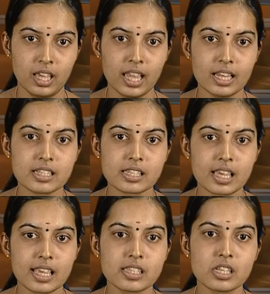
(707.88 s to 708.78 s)
It is
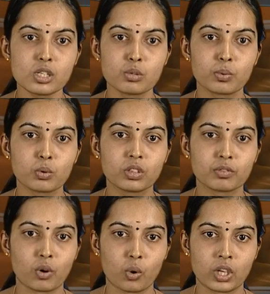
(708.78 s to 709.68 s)
easy to prove the
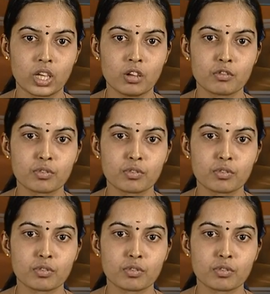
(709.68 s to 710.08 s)
following